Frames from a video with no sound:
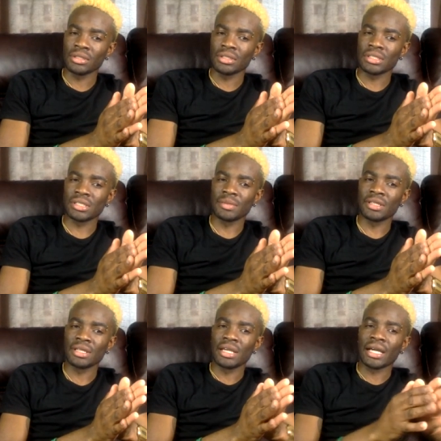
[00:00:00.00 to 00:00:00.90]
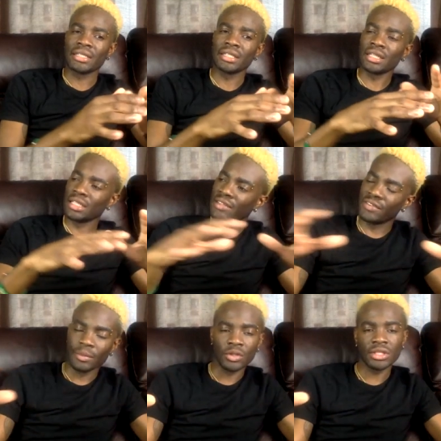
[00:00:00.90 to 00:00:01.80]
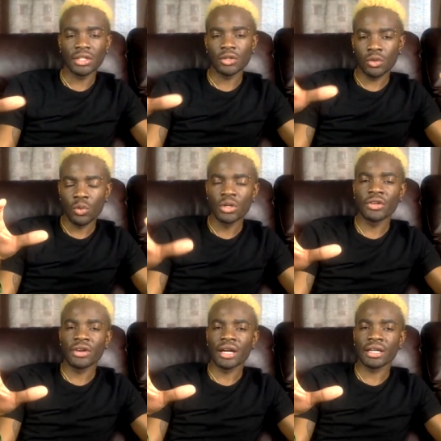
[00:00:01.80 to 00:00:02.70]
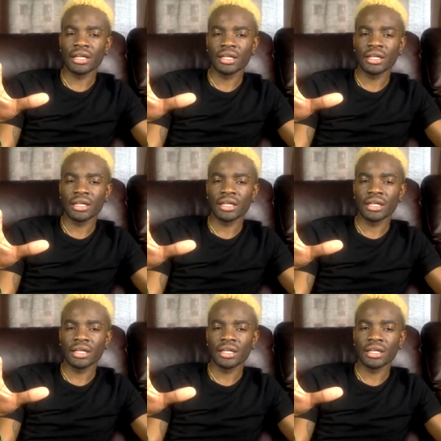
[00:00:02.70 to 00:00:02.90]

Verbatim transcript: you see me and then I leave them out on a cooling rack